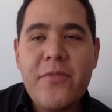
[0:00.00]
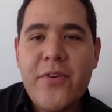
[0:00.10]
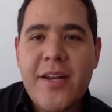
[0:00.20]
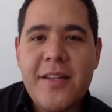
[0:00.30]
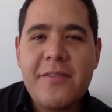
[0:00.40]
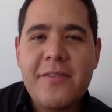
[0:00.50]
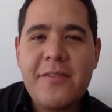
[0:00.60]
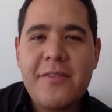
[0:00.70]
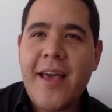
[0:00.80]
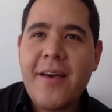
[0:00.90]
reading
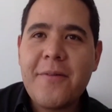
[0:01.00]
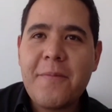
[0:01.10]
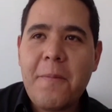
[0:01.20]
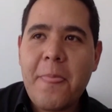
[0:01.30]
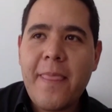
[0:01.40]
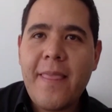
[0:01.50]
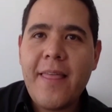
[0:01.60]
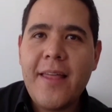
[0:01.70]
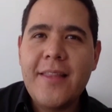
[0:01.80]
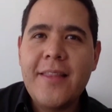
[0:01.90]
right now
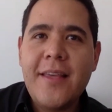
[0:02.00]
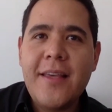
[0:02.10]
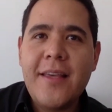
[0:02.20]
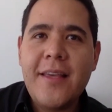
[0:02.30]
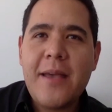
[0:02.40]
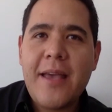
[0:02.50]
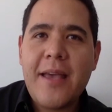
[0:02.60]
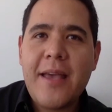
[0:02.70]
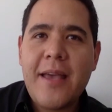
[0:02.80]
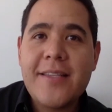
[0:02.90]
the
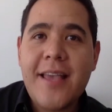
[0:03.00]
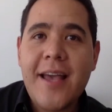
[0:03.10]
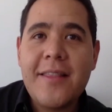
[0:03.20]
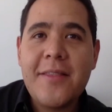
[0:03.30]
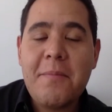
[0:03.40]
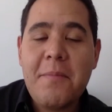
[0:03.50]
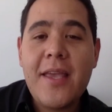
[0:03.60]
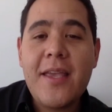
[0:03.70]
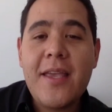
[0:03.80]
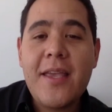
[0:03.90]
Genghis Khan, The
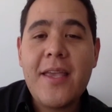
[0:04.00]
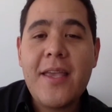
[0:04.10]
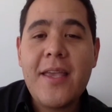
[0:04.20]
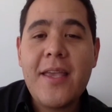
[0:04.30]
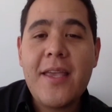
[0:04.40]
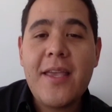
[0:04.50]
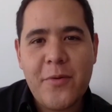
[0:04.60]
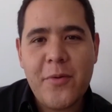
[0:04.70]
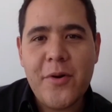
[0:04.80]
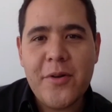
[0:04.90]
Making of the Modern
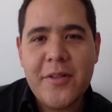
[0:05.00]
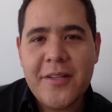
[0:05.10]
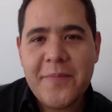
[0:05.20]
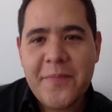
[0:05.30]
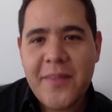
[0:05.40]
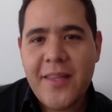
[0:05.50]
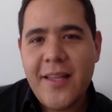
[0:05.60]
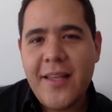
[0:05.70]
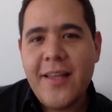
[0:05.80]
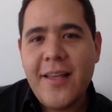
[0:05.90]
World,
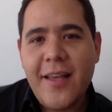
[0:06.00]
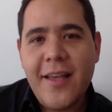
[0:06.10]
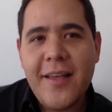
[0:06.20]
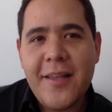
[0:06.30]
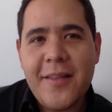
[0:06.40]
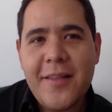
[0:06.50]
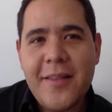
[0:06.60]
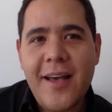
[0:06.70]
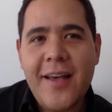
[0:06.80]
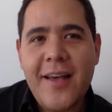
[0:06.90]
and
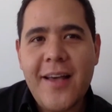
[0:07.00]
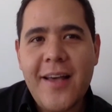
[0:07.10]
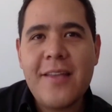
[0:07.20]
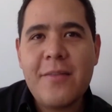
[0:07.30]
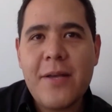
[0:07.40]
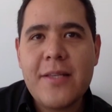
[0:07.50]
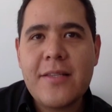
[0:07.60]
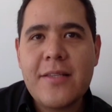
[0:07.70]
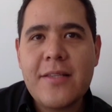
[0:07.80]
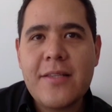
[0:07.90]
I think it
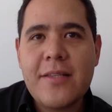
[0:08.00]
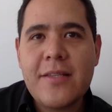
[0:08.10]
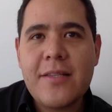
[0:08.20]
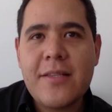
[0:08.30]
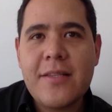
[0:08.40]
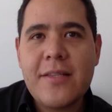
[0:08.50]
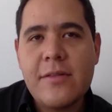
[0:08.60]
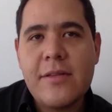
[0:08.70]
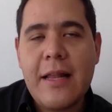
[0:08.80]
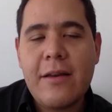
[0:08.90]
was
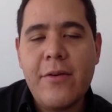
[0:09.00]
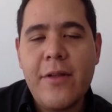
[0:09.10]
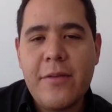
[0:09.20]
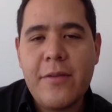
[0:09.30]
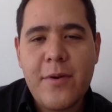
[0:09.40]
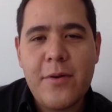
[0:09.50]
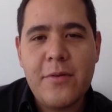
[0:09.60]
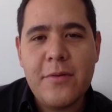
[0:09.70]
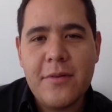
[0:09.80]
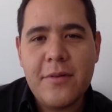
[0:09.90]
Amazon's algorithm
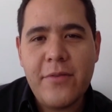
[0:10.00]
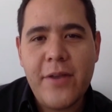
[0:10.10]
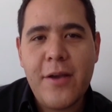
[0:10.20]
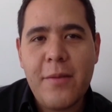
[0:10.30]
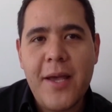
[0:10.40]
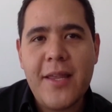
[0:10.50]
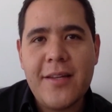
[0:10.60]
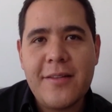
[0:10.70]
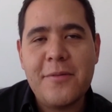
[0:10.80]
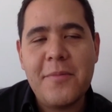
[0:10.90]
who
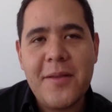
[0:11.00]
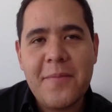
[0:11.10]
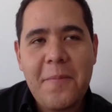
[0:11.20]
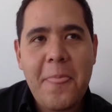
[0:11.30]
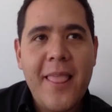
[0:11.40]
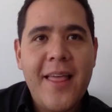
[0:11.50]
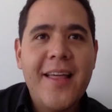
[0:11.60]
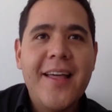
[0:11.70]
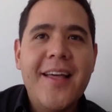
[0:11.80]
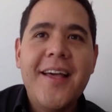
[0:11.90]
recommended to me,
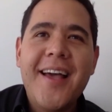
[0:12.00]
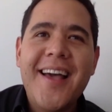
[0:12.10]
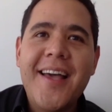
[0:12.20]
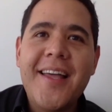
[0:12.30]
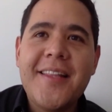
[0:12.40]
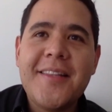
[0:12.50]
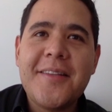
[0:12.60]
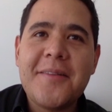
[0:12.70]
and